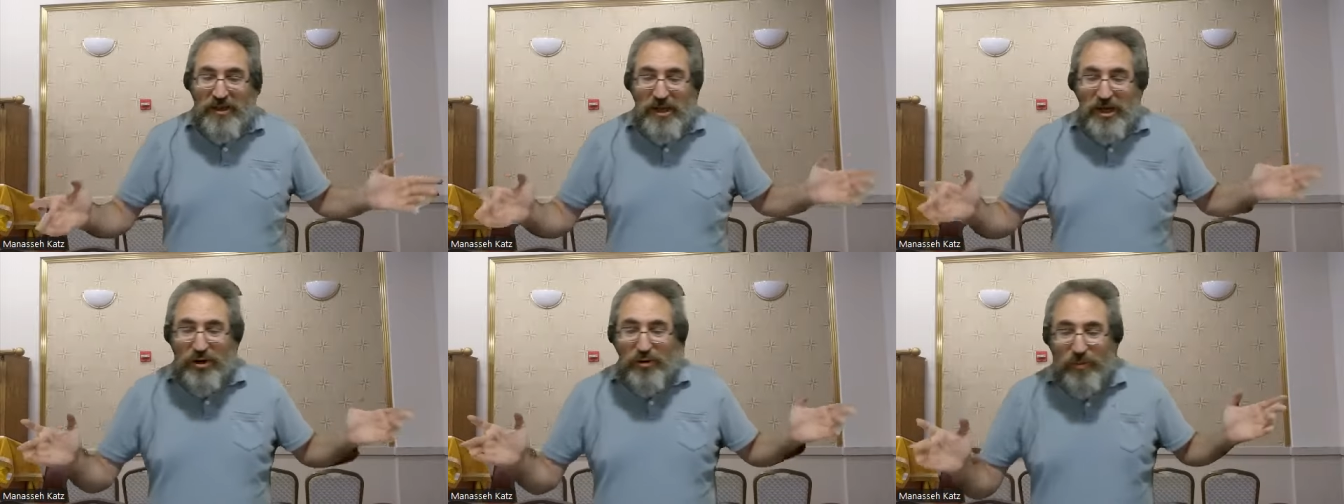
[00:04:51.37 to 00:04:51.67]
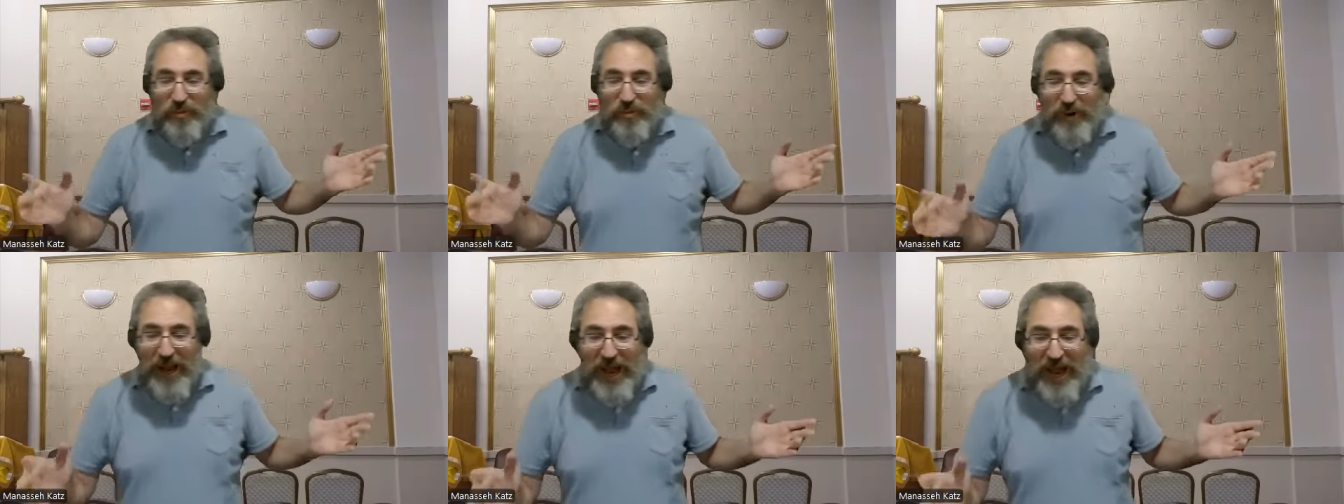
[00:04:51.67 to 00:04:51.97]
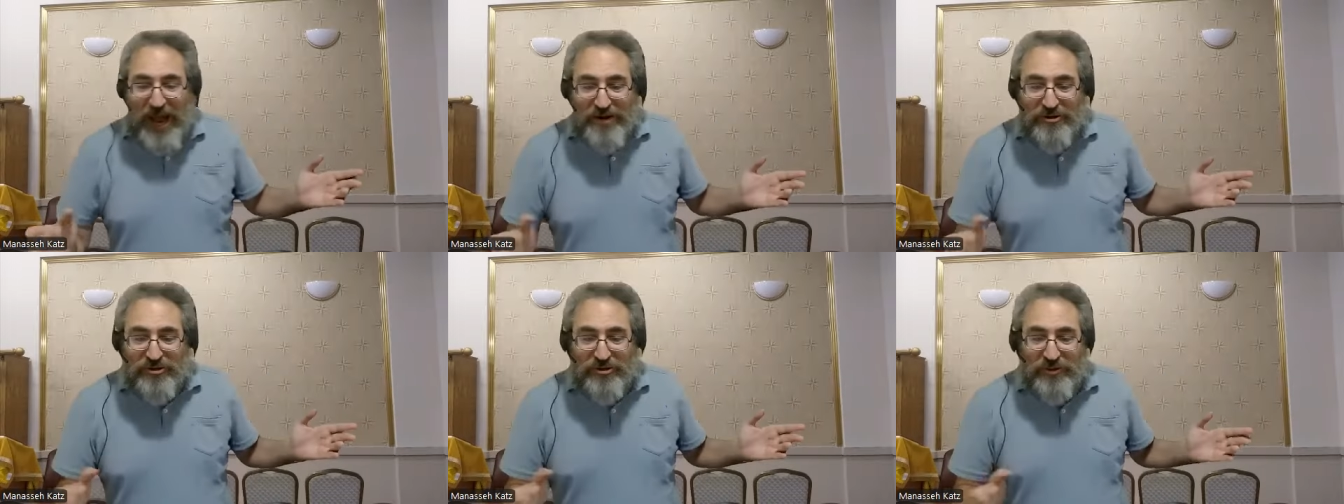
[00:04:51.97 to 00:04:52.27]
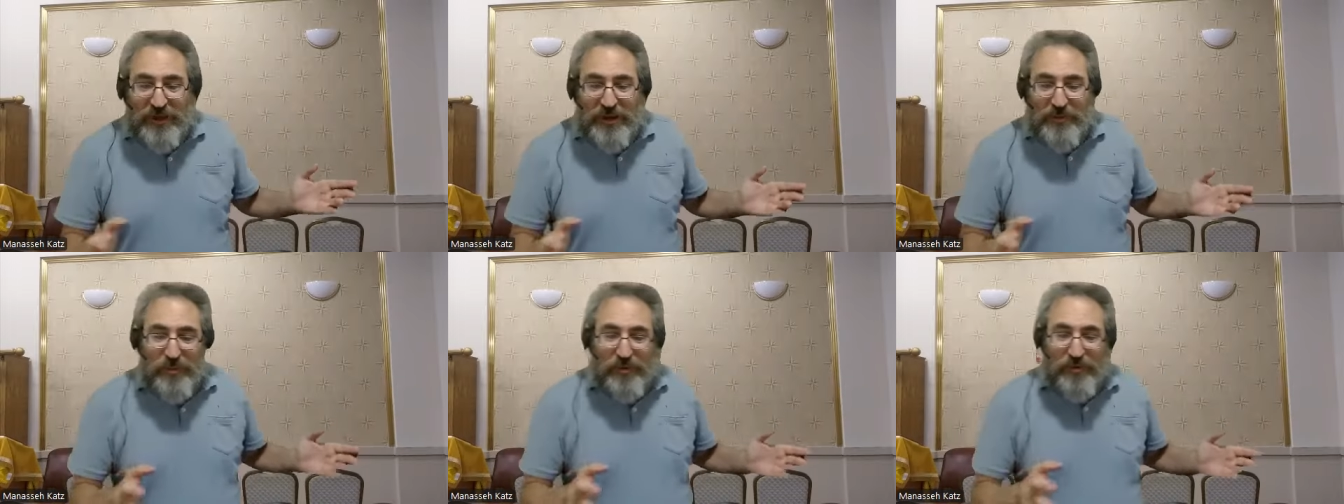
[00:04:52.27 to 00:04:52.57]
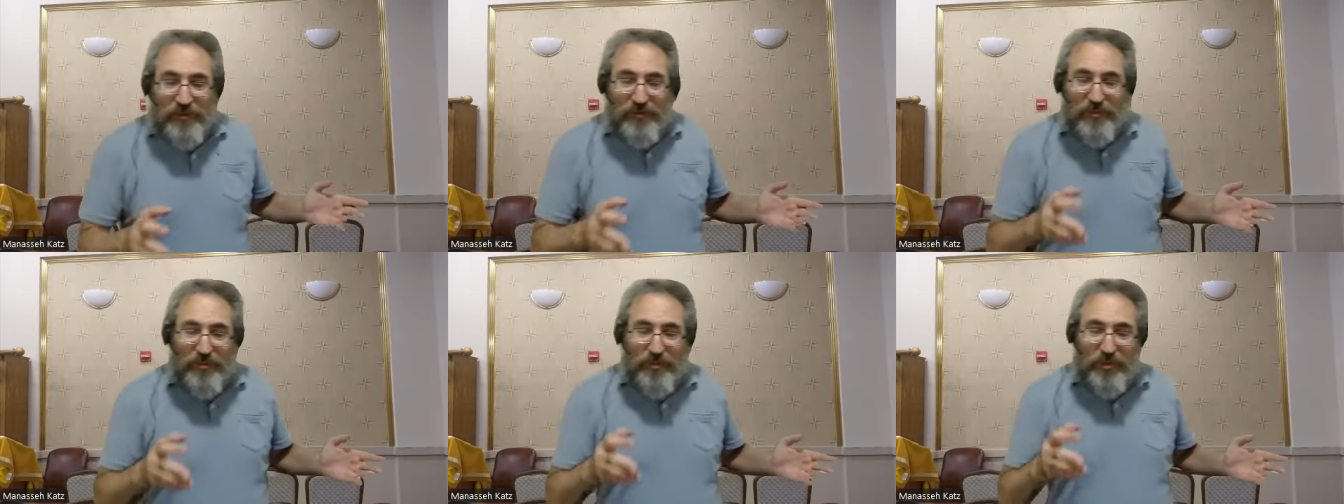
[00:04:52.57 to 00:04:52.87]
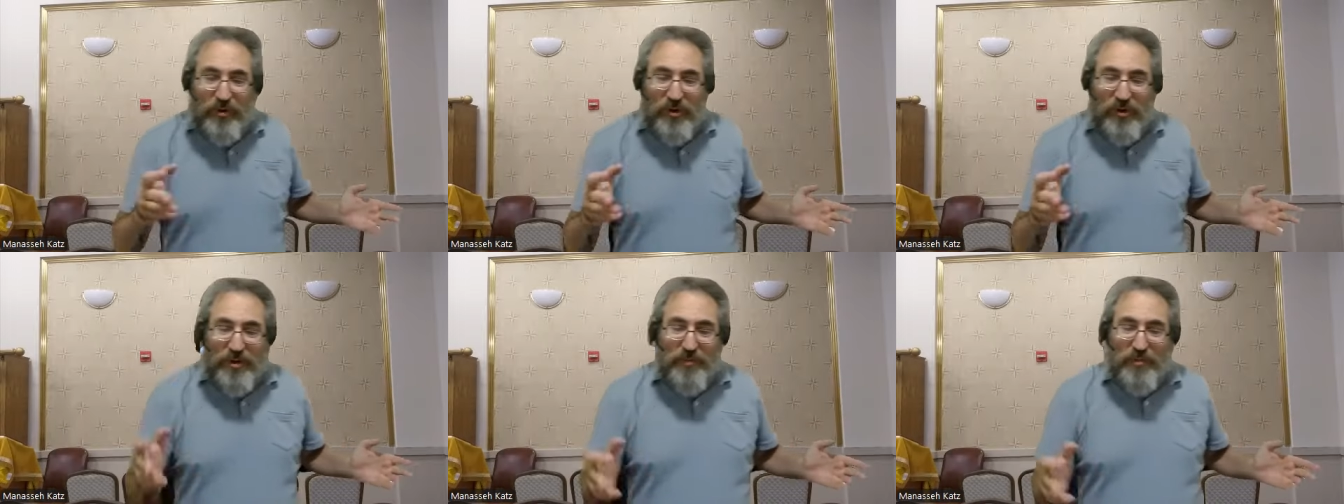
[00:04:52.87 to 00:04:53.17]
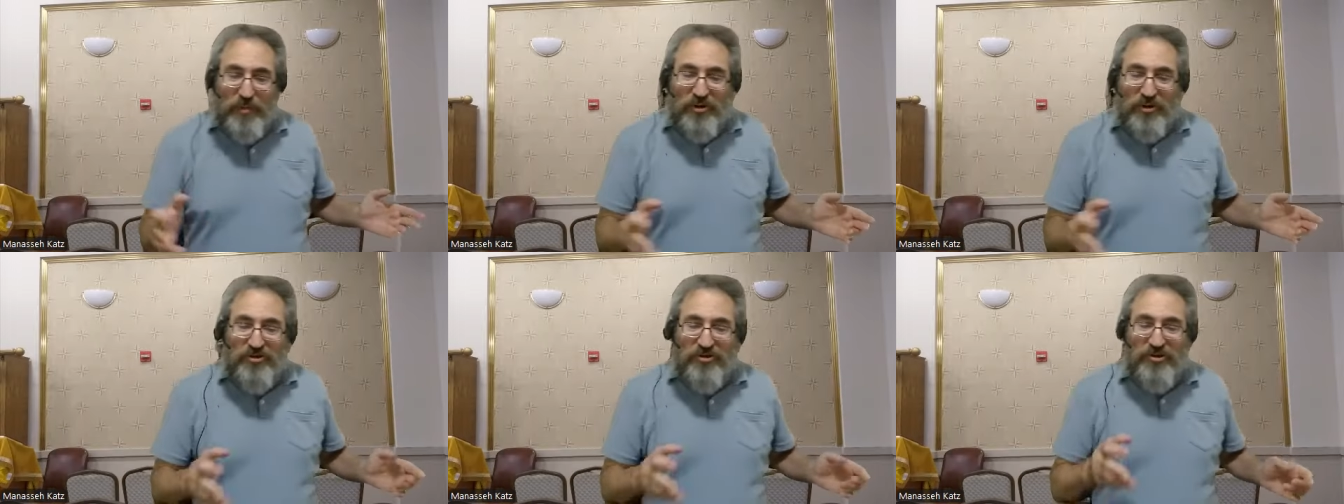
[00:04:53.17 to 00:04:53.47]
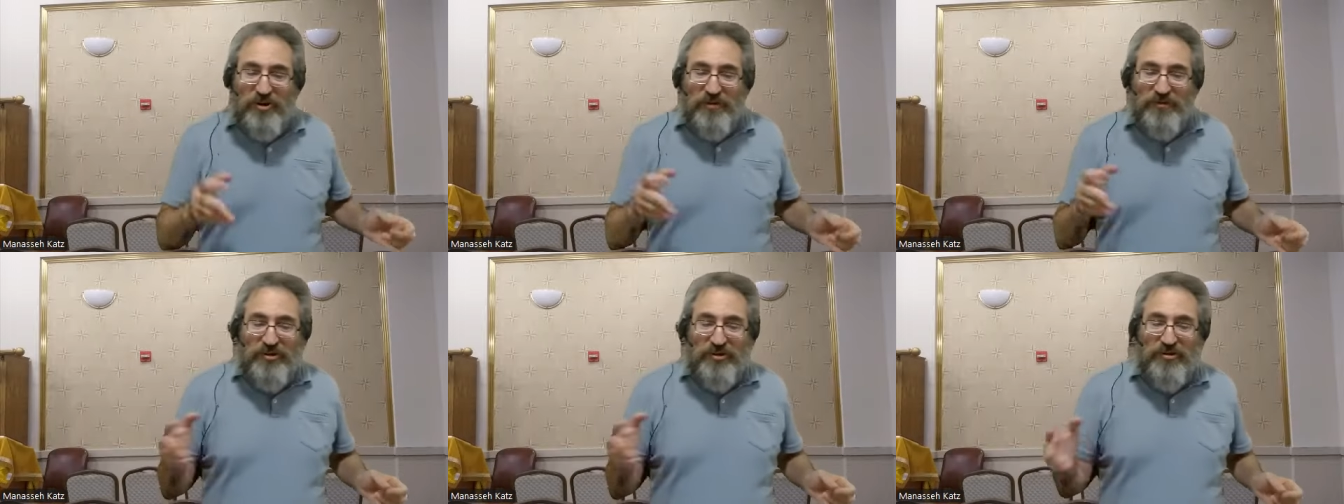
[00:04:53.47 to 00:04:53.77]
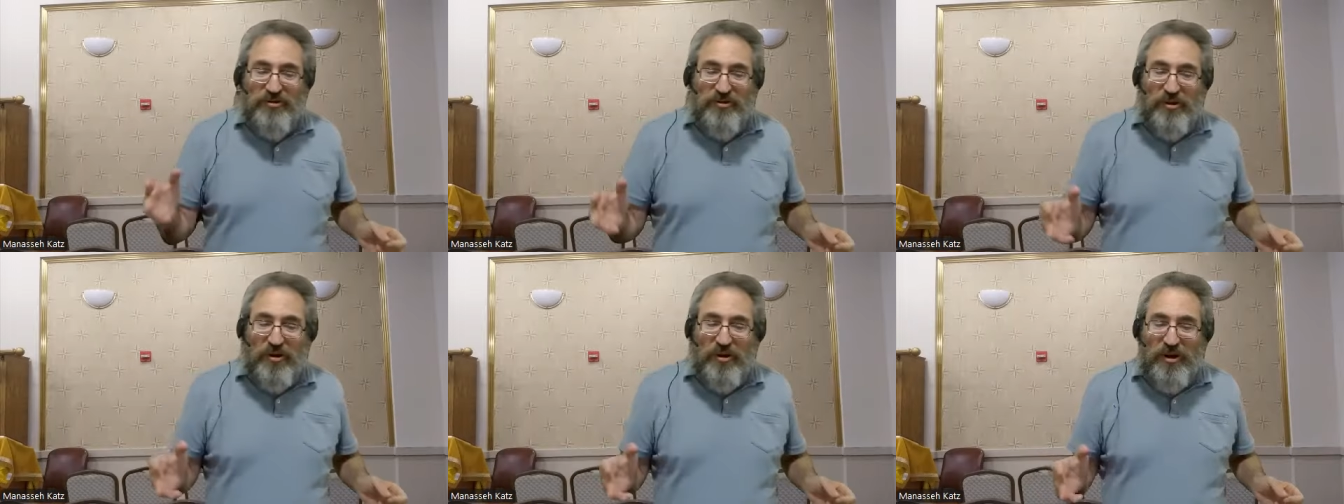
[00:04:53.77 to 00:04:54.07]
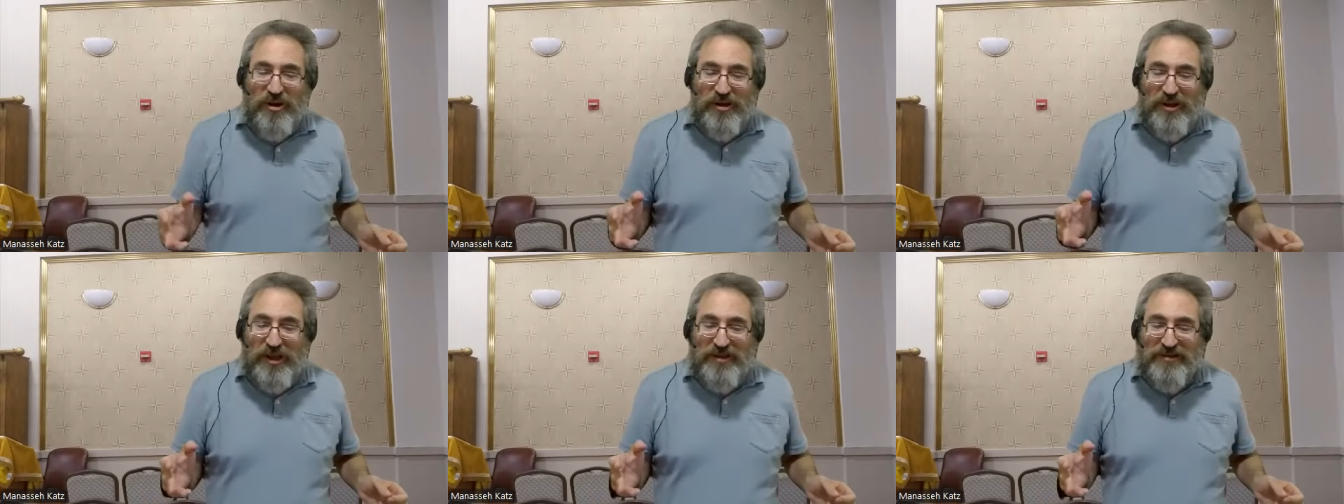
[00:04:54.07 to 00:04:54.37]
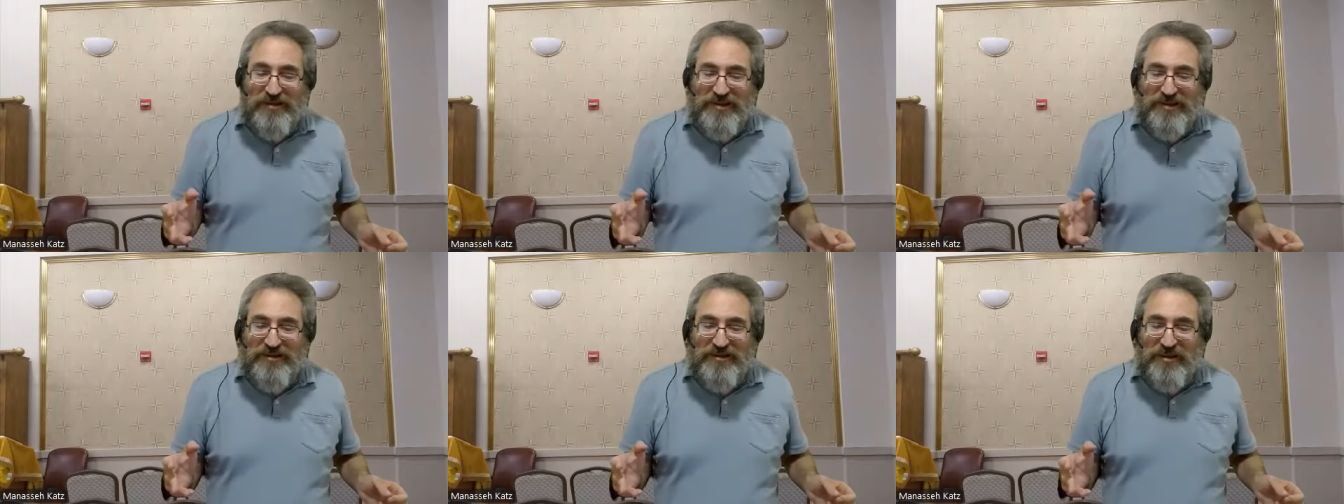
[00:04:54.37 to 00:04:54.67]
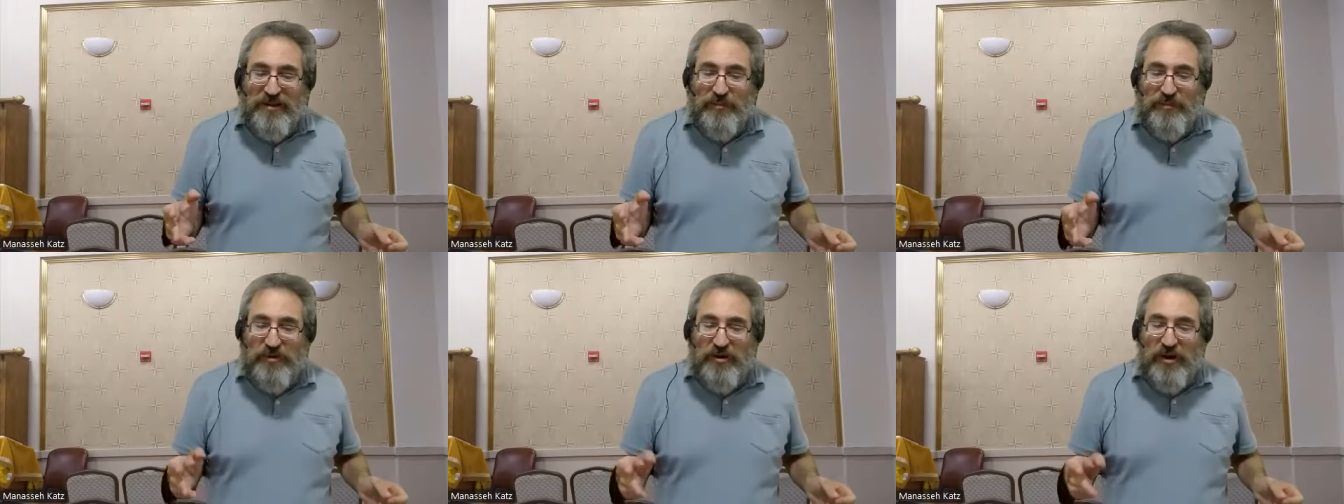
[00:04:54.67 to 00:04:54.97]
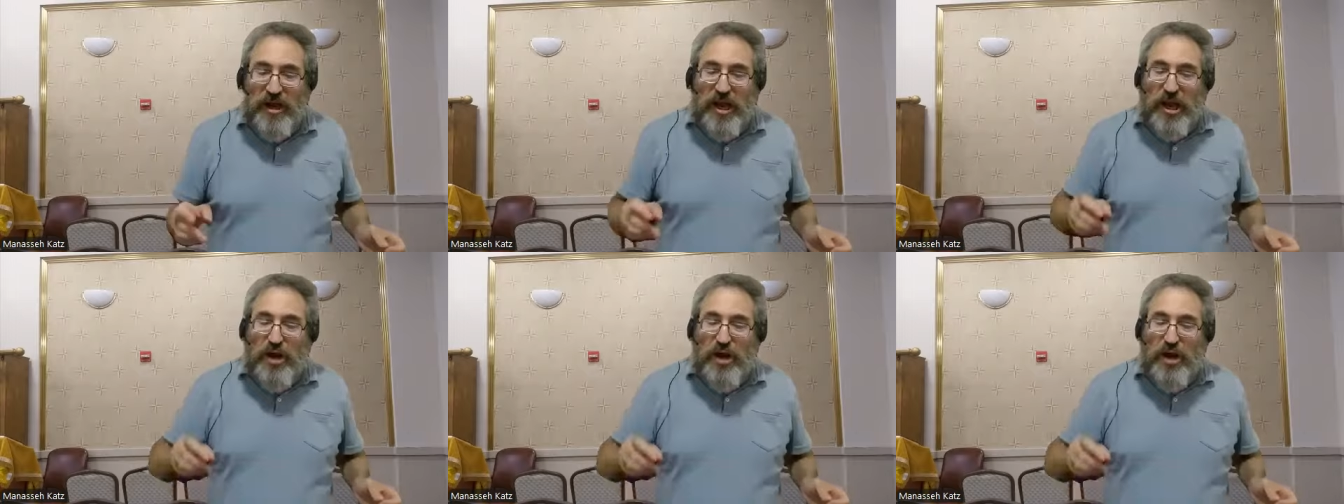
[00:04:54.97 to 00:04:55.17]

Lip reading: they gradually moved more and more services to online systems,